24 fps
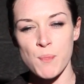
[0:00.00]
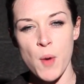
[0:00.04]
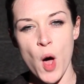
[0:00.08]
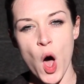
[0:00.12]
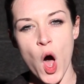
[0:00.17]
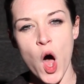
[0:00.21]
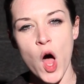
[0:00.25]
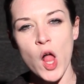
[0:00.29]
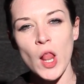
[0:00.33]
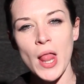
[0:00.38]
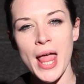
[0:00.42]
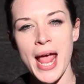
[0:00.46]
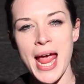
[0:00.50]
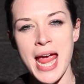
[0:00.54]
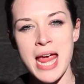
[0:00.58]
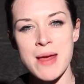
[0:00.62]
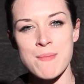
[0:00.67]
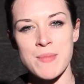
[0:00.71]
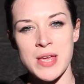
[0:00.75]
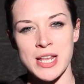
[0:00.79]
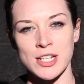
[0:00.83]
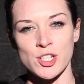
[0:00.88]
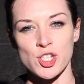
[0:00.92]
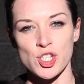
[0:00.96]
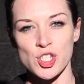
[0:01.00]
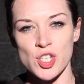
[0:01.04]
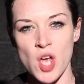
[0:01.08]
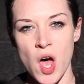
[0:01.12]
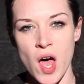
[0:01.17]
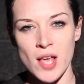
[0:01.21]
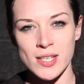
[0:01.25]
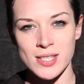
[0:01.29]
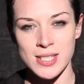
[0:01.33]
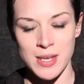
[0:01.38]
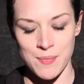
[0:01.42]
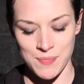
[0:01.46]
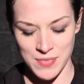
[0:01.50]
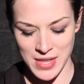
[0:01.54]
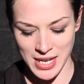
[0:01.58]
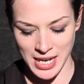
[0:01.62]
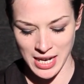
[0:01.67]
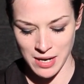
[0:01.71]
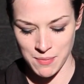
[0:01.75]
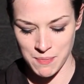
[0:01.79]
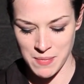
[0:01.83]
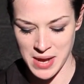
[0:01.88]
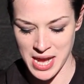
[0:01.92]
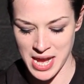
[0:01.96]
Paul Heyman saw something
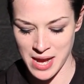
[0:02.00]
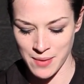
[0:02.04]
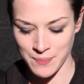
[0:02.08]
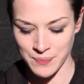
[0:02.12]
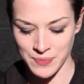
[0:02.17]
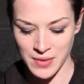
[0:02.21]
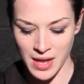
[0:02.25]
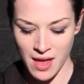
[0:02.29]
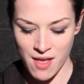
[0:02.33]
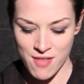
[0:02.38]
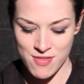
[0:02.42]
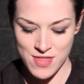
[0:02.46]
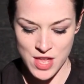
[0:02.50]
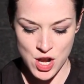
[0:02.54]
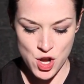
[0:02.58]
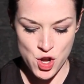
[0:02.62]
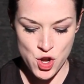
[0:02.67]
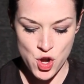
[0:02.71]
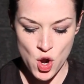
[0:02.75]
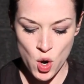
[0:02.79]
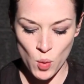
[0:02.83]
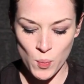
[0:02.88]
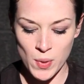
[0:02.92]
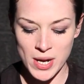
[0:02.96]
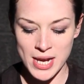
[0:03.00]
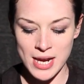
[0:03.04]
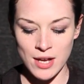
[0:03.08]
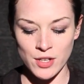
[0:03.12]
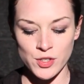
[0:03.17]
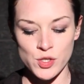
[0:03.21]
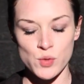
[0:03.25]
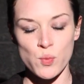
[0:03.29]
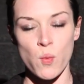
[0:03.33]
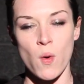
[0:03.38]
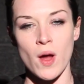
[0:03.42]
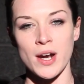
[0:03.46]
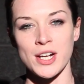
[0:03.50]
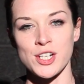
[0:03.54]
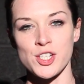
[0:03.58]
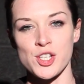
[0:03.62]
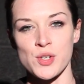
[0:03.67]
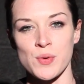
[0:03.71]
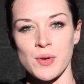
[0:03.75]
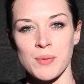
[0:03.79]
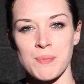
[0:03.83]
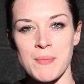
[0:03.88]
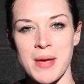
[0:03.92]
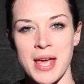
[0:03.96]
in me that nobody else wanted
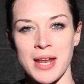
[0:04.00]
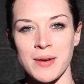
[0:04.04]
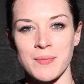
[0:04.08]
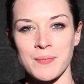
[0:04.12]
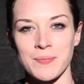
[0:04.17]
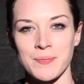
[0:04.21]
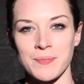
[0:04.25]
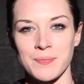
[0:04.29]
to admit.